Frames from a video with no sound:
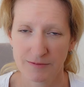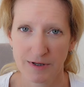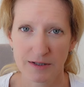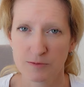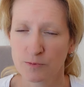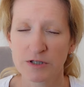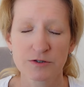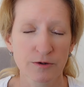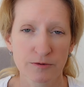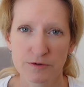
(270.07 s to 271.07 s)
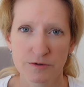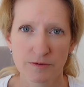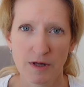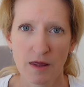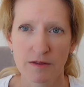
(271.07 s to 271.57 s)
Right? We don't.
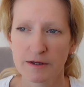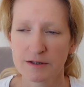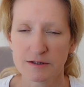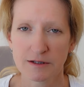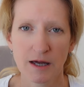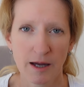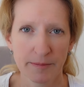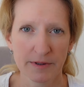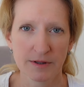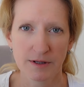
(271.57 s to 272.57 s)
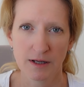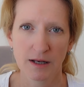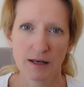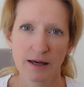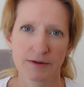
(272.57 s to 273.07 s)
Things can happen
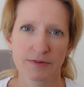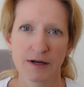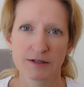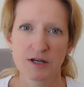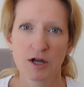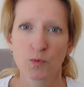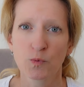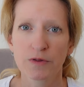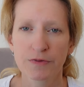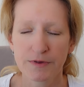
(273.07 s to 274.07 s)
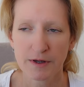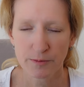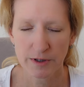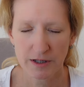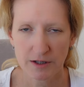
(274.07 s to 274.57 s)
like that. We
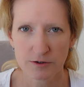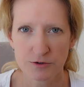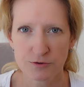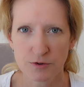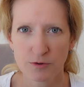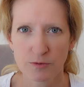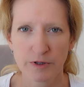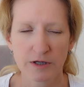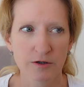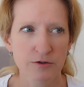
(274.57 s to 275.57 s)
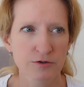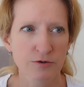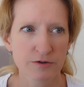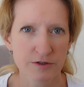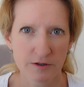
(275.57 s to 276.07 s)
think we can control, we can
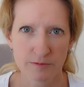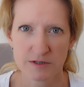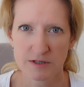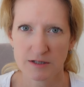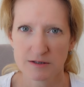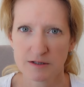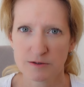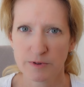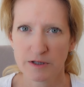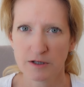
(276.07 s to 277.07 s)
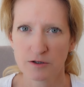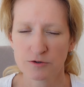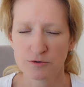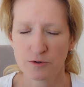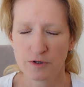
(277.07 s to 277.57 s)
control circumstances, we can
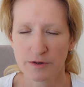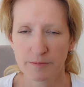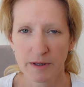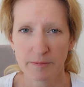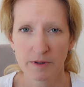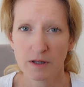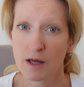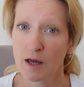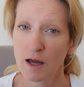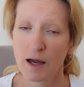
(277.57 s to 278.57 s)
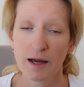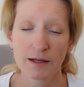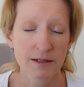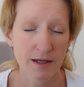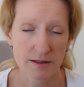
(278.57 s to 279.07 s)
control other people.
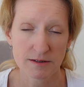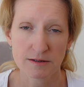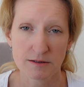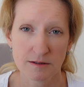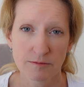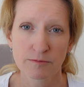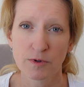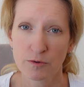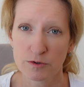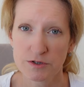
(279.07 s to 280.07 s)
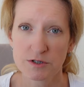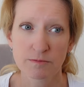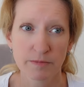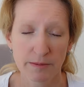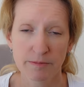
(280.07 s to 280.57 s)
And yes, most
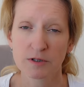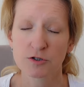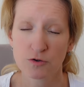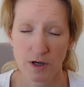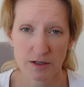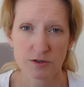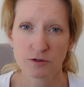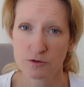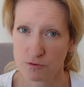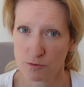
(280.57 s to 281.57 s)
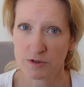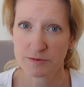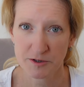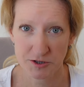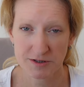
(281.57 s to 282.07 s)
people try to control
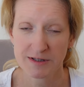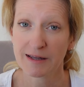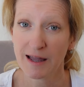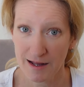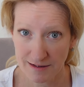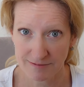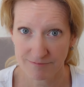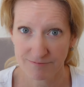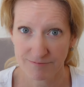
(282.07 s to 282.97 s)
as much as they can,